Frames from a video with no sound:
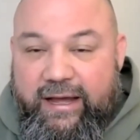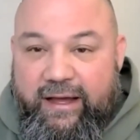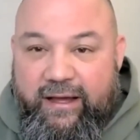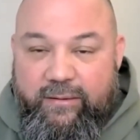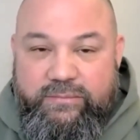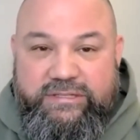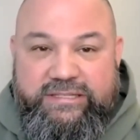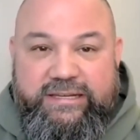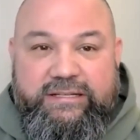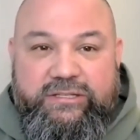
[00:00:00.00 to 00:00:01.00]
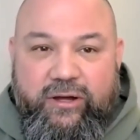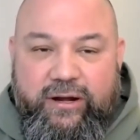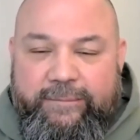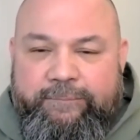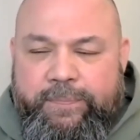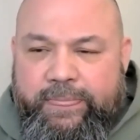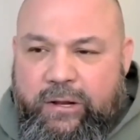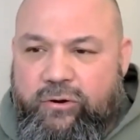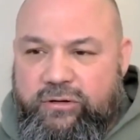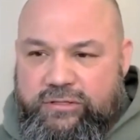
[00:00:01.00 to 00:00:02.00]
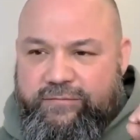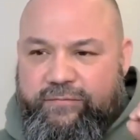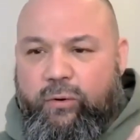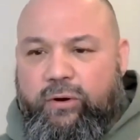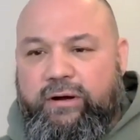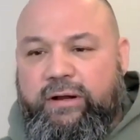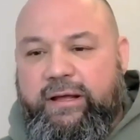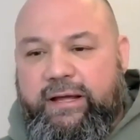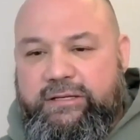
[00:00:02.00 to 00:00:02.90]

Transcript: um, seeds on it kernels of corn.